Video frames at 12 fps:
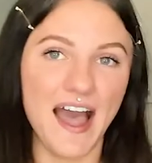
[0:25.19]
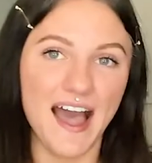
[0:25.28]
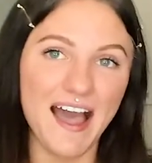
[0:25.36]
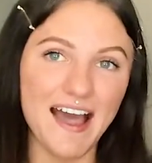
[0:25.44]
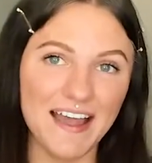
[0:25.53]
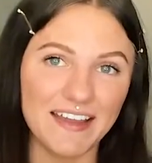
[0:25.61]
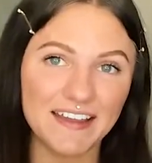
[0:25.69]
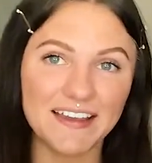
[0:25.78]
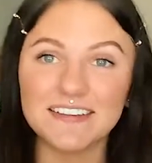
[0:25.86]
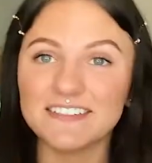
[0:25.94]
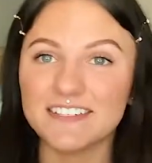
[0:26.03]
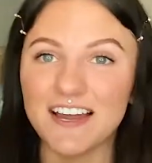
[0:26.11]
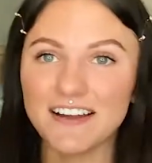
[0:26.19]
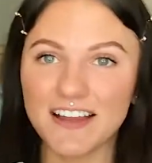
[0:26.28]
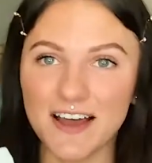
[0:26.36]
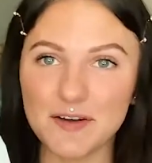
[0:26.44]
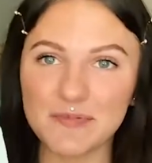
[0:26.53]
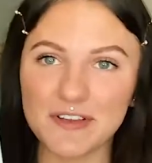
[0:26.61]
I dug
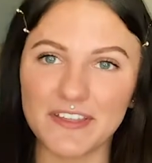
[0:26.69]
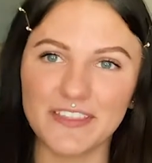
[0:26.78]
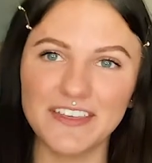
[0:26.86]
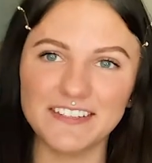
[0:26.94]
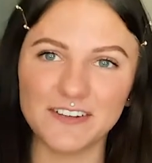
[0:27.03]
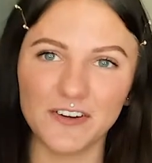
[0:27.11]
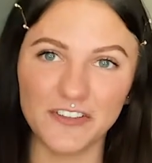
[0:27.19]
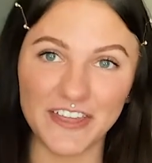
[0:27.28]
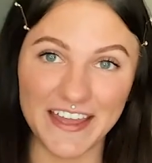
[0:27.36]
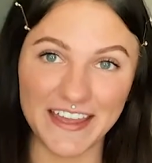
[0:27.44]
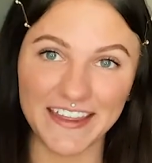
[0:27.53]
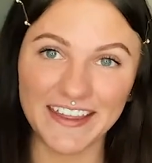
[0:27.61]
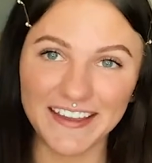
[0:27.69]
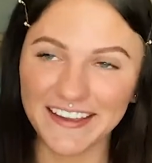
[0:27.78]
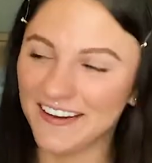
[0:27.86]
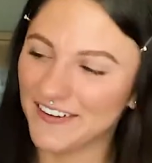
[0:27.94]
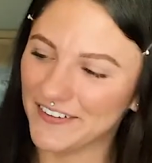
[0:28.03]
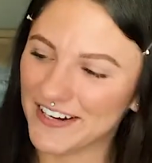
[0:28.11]
up this whole thing,
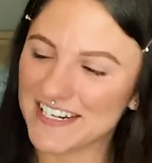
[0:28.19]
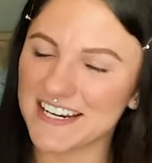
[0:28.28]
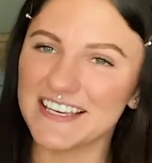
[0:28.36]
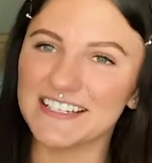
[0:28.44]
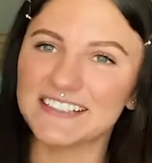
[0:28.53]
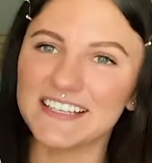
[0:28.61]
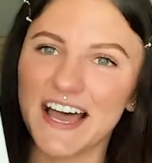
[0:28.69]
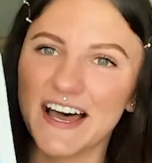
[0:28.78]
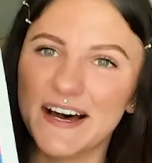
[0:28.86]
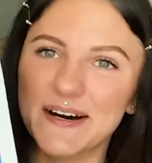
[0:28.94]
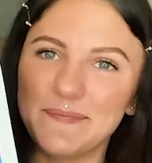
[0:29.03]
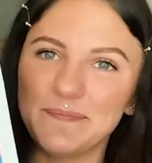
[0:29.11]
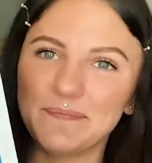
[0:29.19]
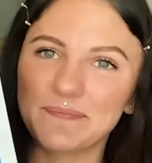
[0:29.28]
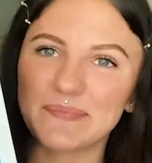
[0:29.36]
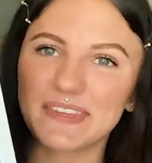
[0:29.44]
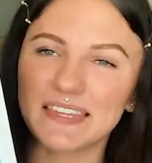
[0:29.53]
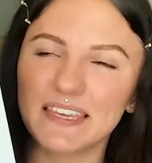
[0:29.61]
which is
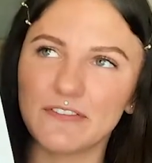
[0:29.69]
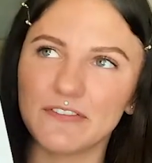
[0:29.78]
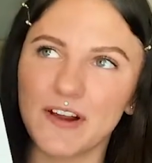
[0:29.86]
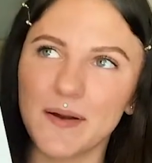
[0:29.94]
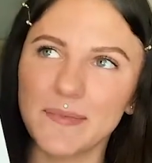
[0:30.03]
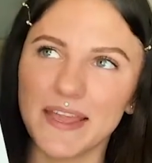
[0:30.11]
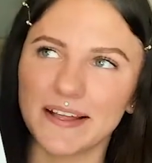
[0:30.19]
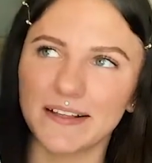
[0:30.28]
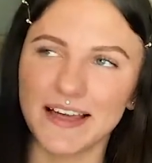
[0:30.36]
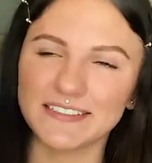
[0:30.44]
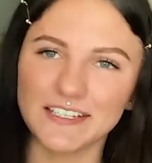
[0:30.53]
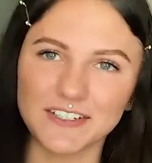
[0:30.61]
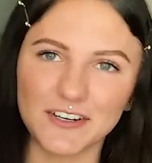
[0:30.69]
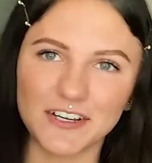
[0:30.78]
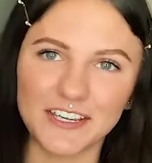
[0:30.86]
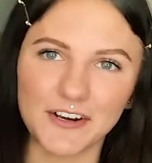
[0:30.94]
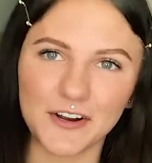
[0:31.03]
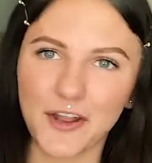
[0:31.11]
from a class I took a
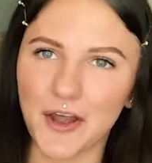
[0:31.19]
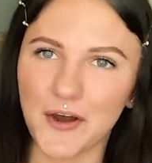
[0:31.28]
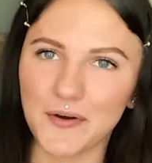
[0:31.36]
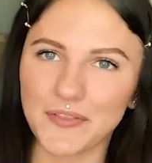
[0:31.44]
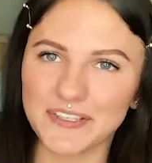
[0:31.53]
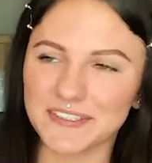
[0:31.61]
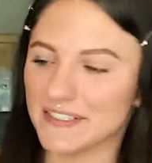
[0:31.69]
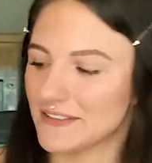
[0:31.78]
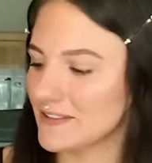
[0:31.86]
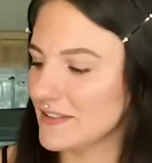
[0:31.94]
year ago. This is